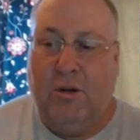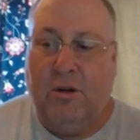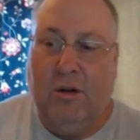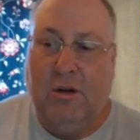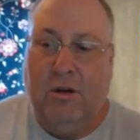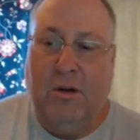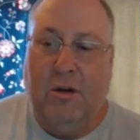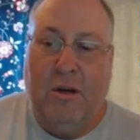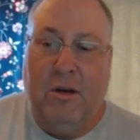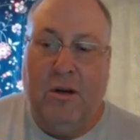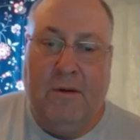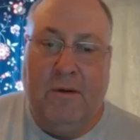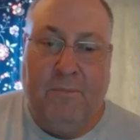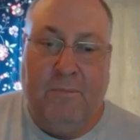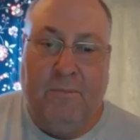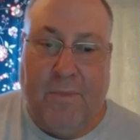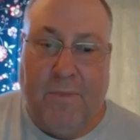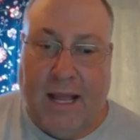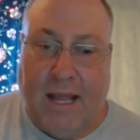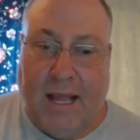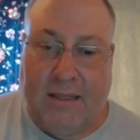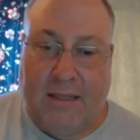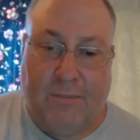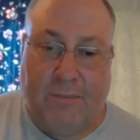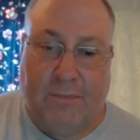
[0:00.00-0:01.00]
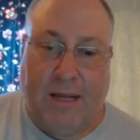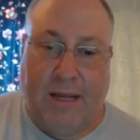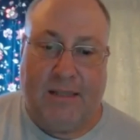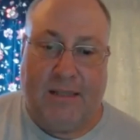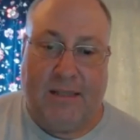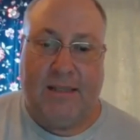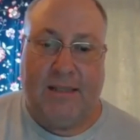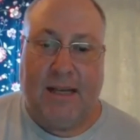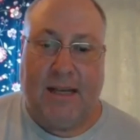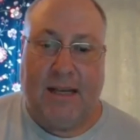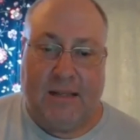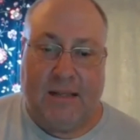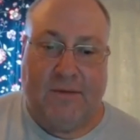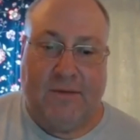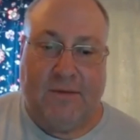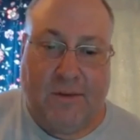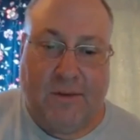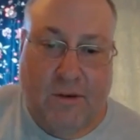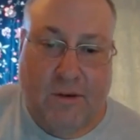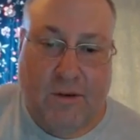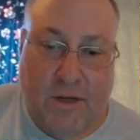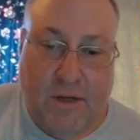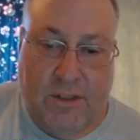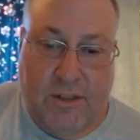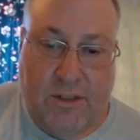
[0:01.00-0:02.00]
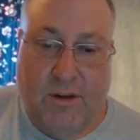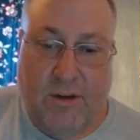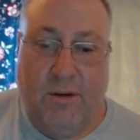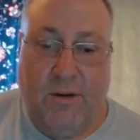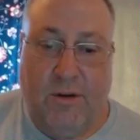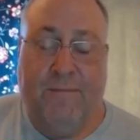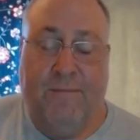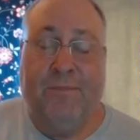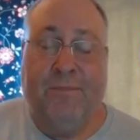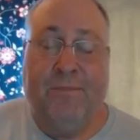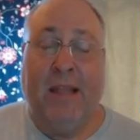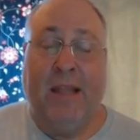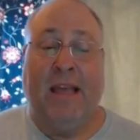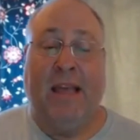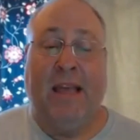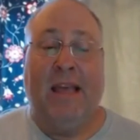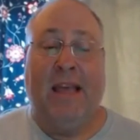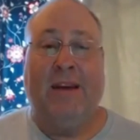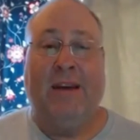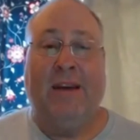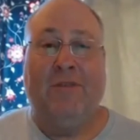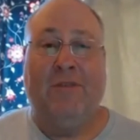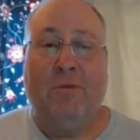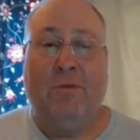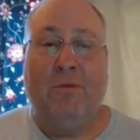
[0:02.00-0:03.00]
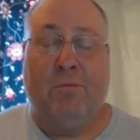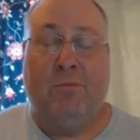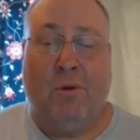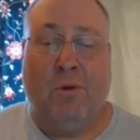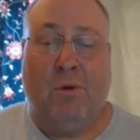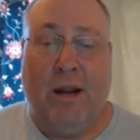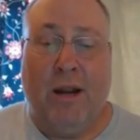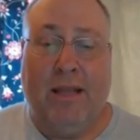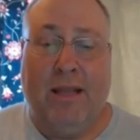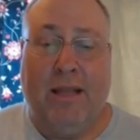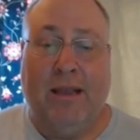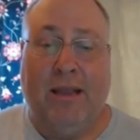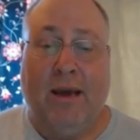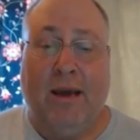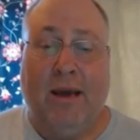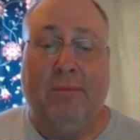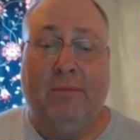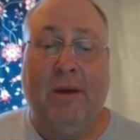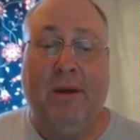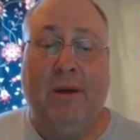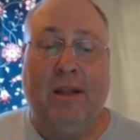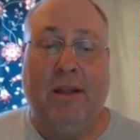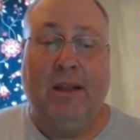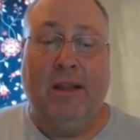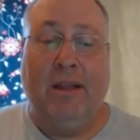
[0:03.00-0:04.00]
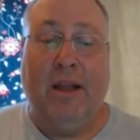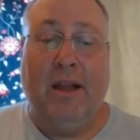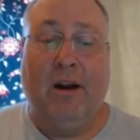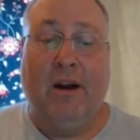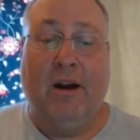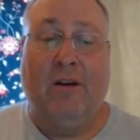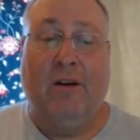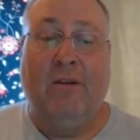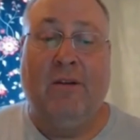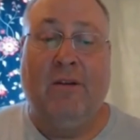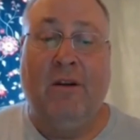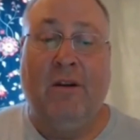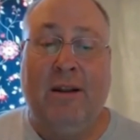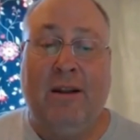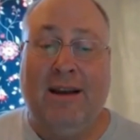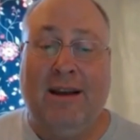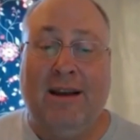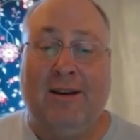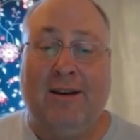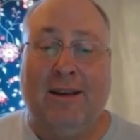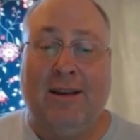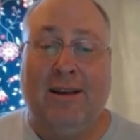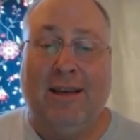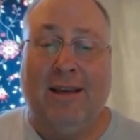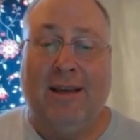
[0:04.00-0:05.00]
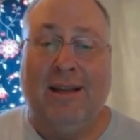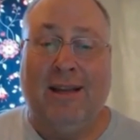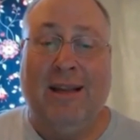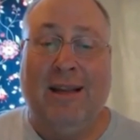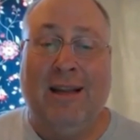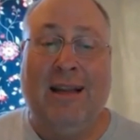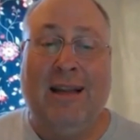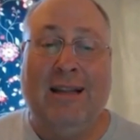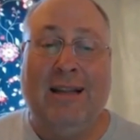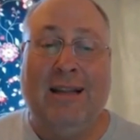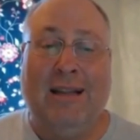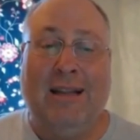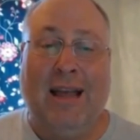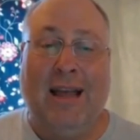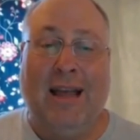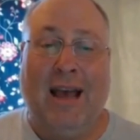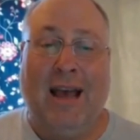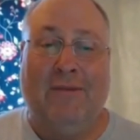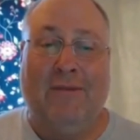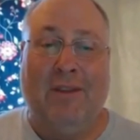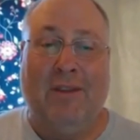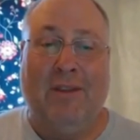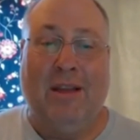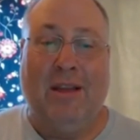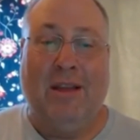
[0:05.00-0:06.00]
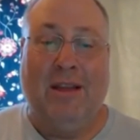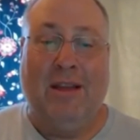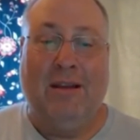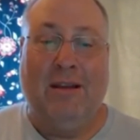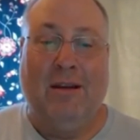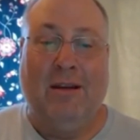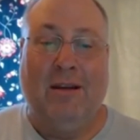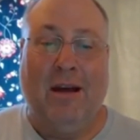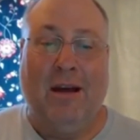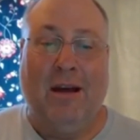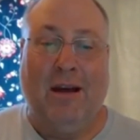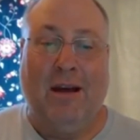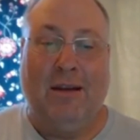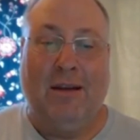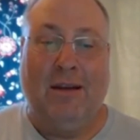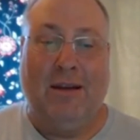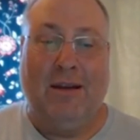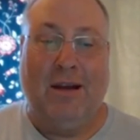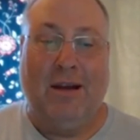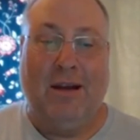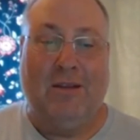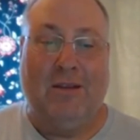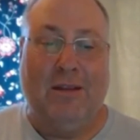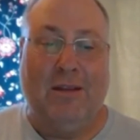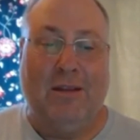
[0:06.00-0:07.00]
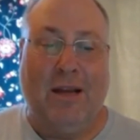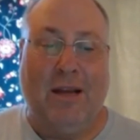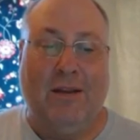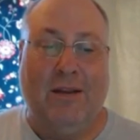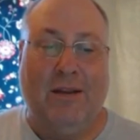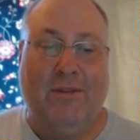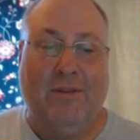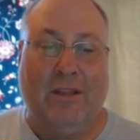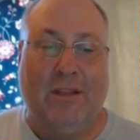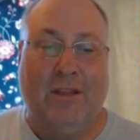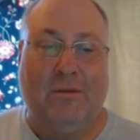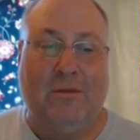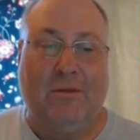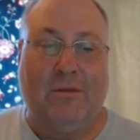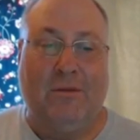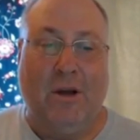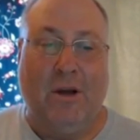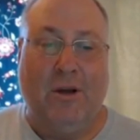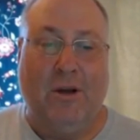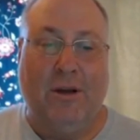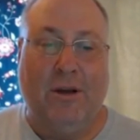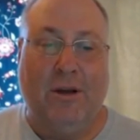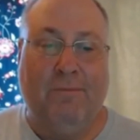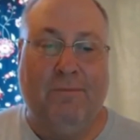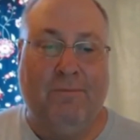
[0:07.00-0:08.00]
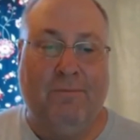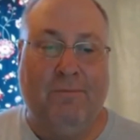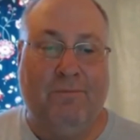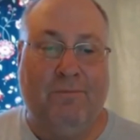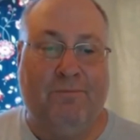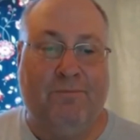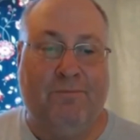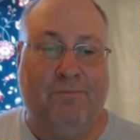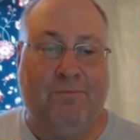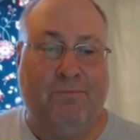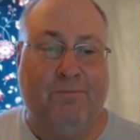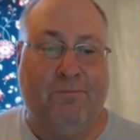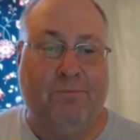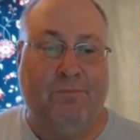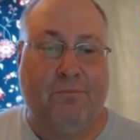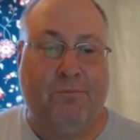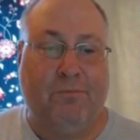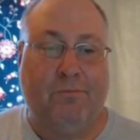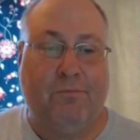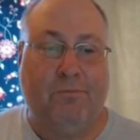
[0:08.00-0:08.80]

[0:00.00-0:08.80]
That's about size of a crystal. If you break them, and they are delicate, they have the uh, downside of exploding. Oh, shit.